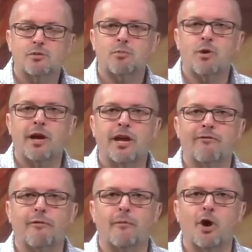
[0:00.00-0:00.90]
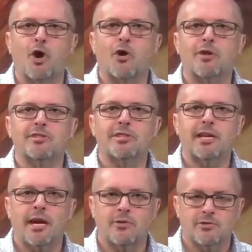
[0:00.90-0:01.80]
spring from earnest
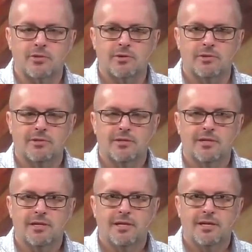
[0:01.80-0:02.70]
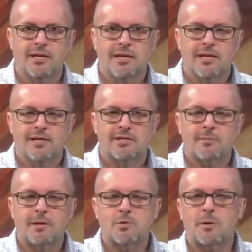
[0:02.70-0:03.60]
counsel.
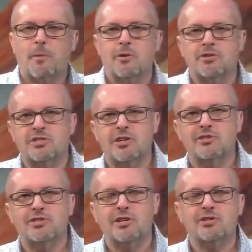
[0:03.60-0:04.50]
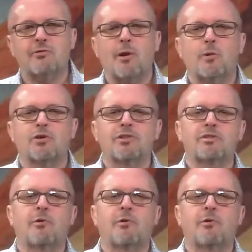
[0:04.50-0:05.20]
Sometimes when a person says just the right word, just